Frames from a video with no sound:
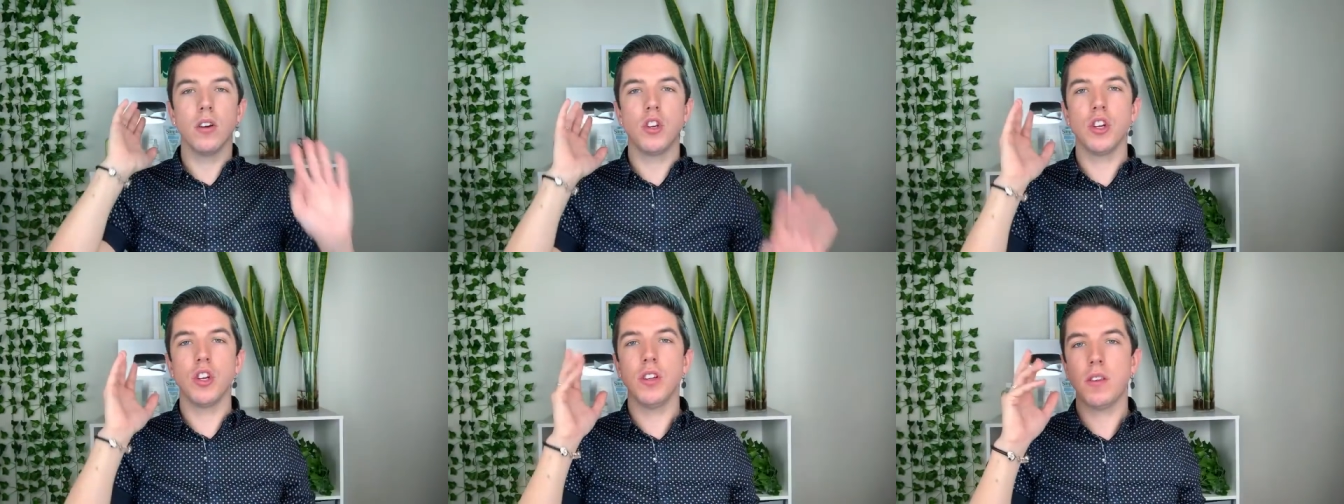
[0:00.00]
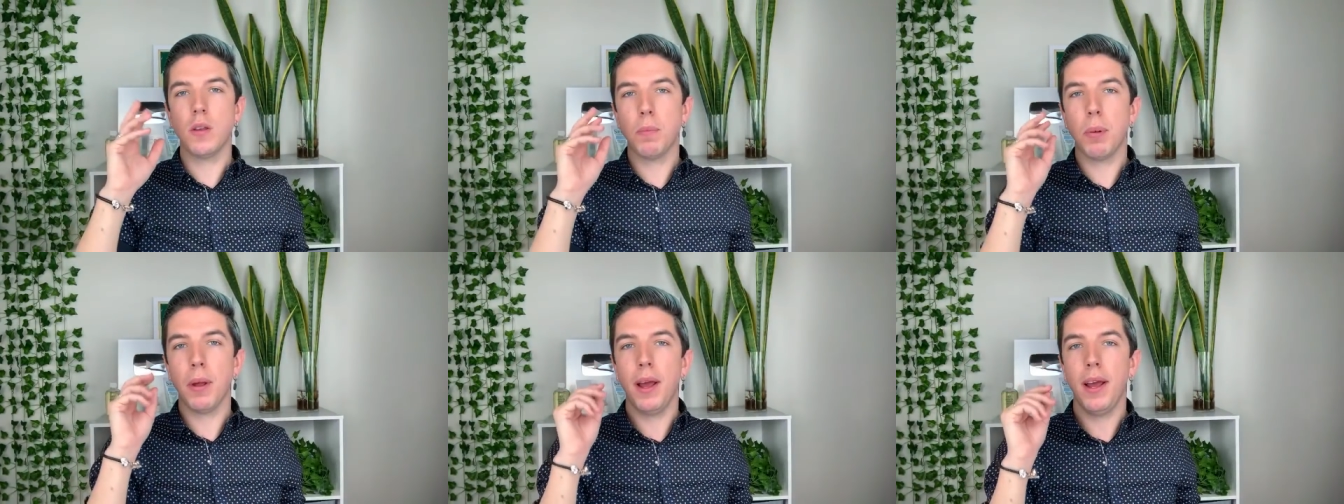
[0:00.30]
Just
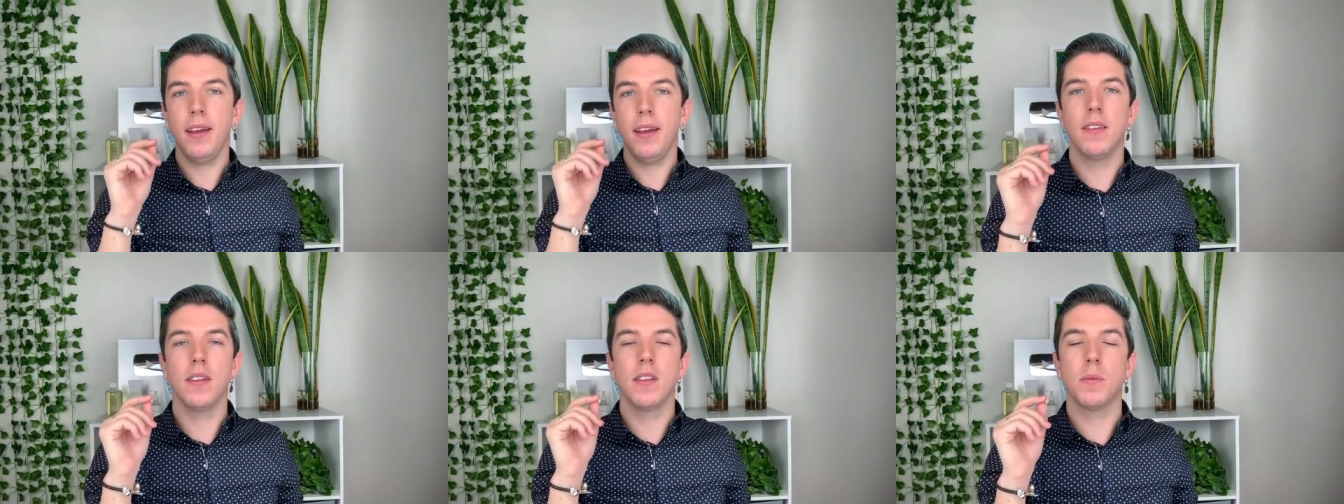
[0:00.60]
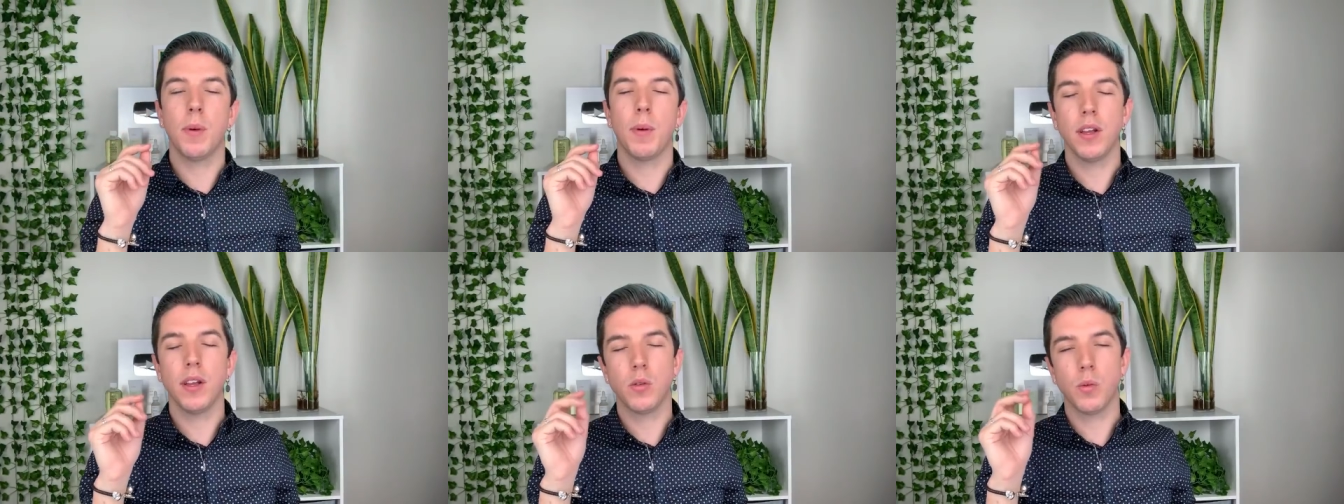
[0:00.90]
apply it in the
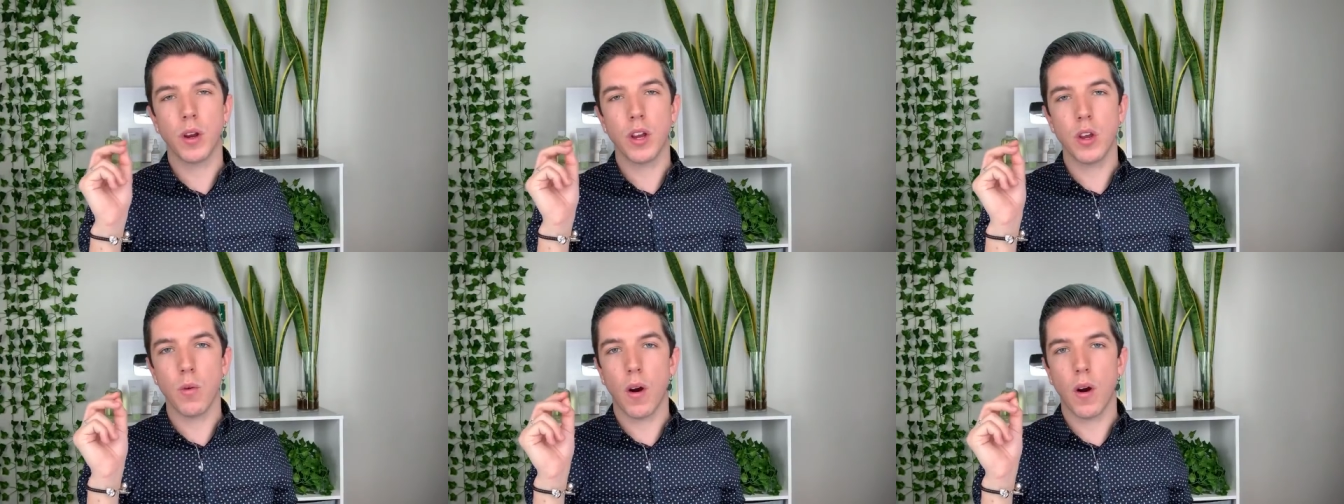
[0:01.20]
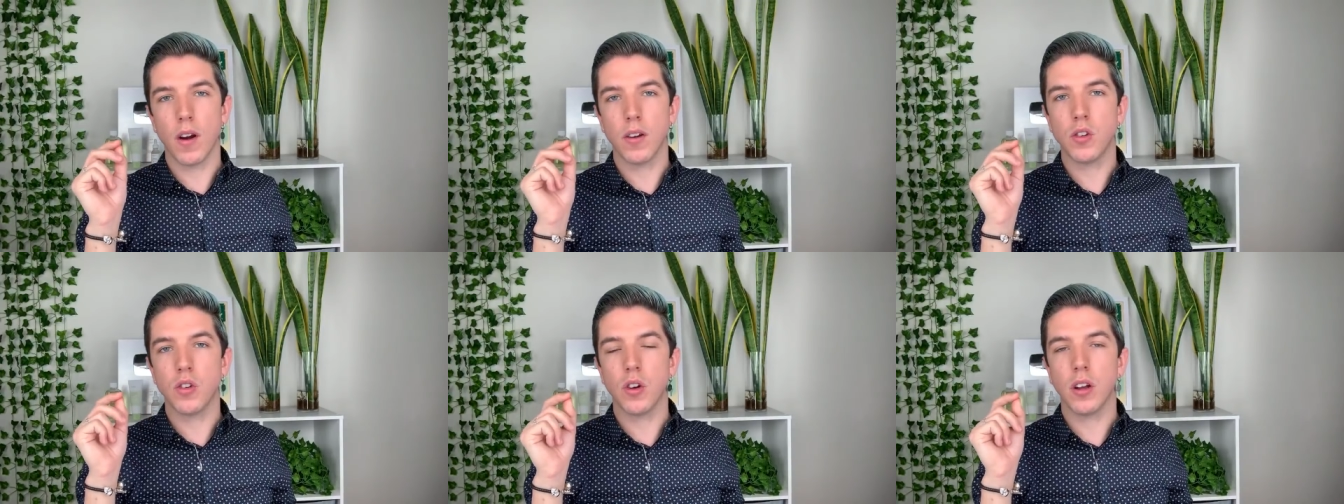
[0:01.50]
spots where you
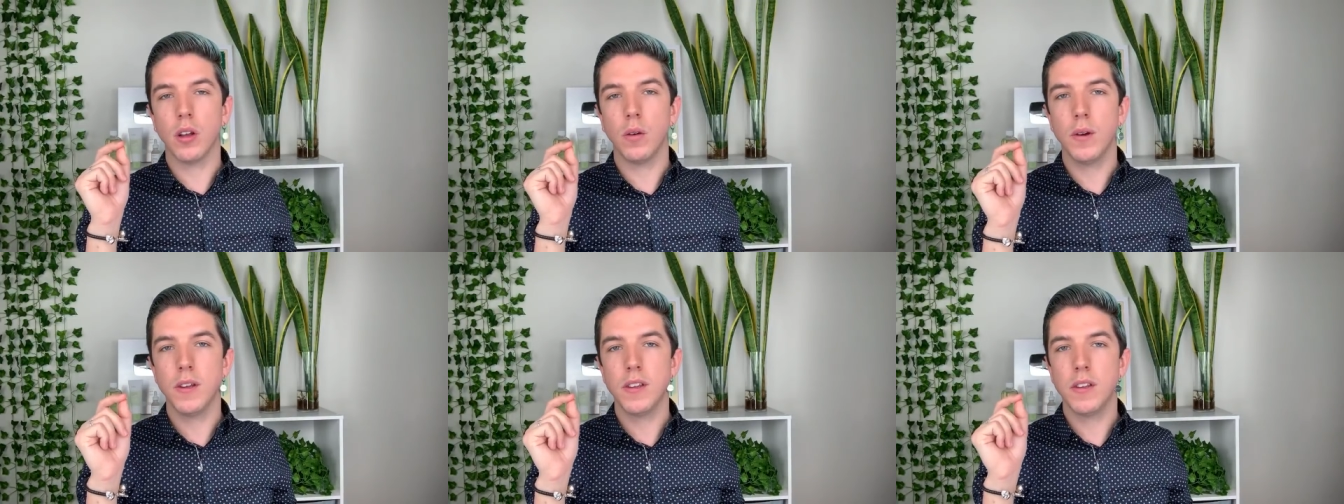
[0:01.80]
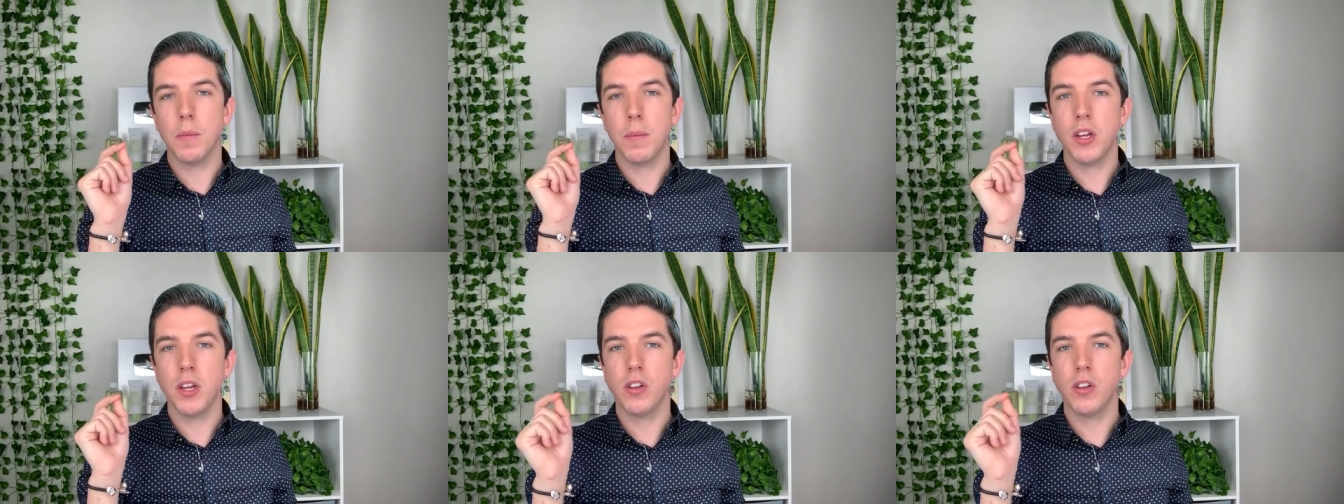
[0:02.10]
are struggling with
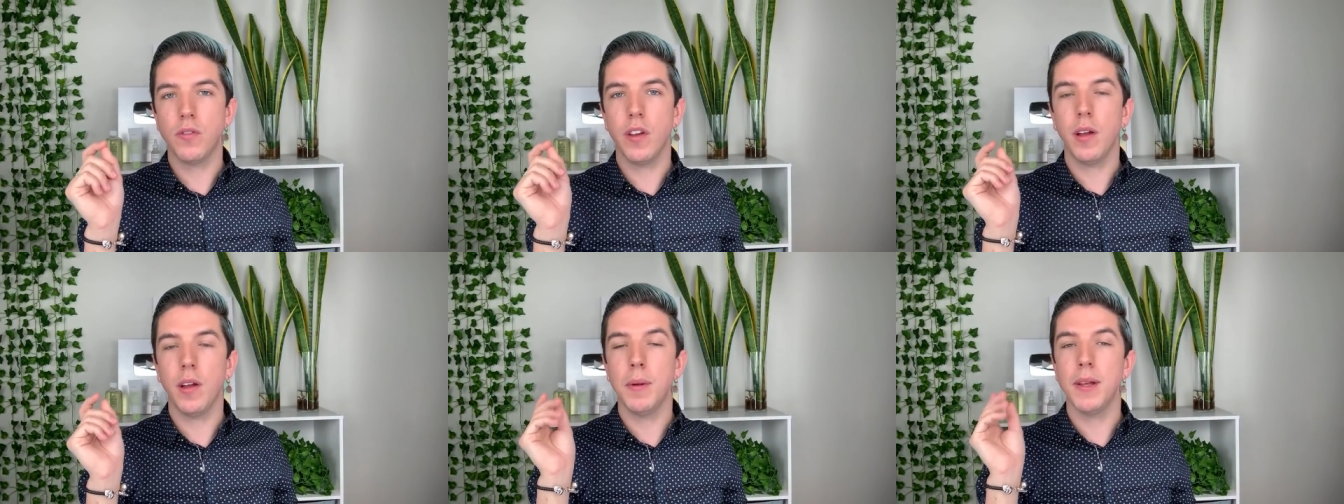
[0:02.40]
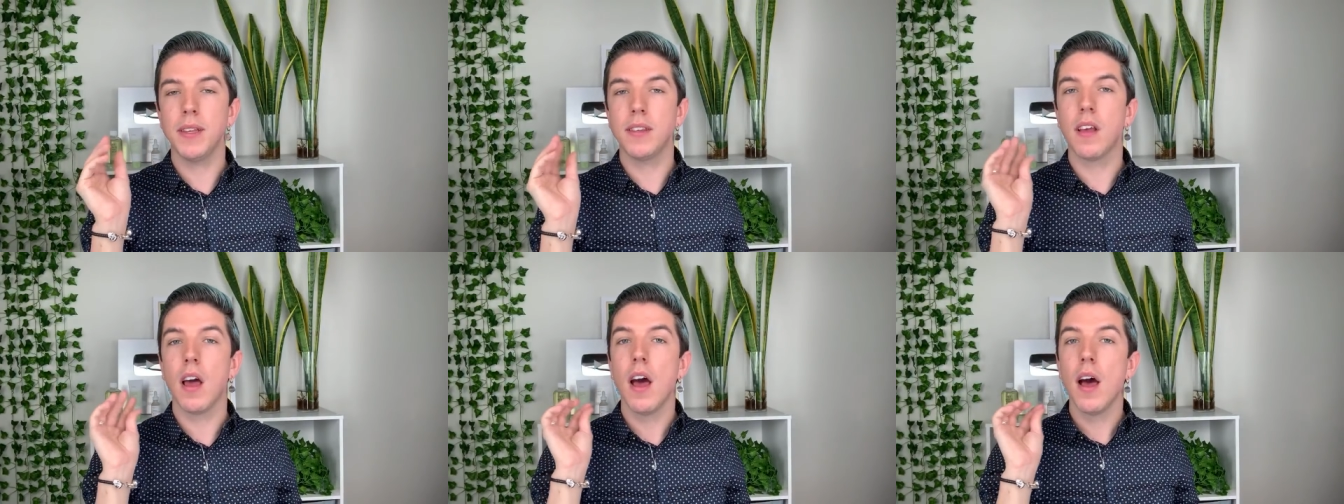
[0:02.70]
sebaceous
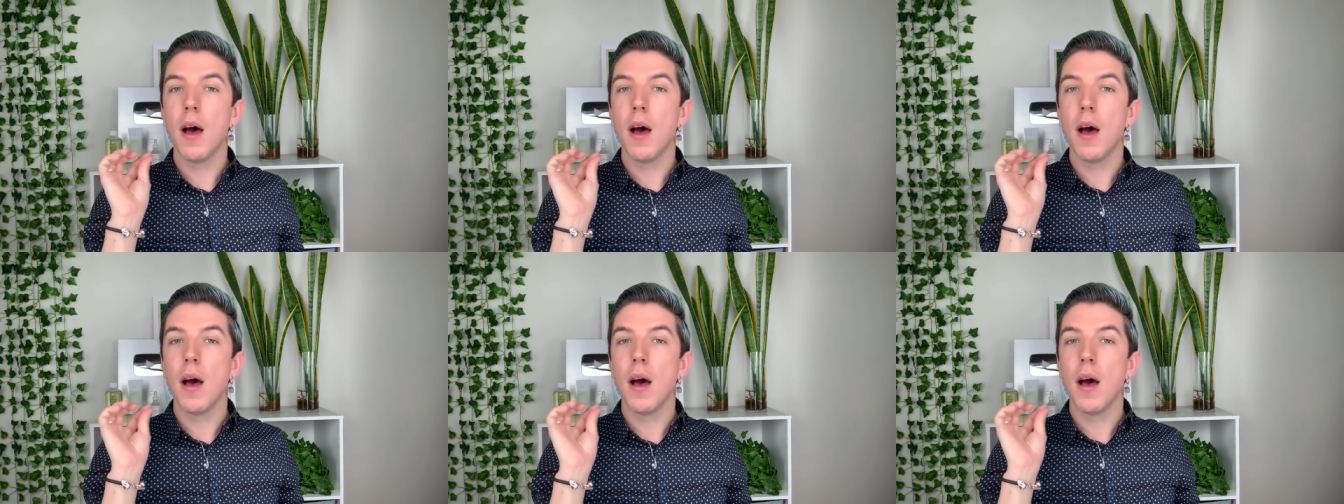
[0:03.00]
filaments,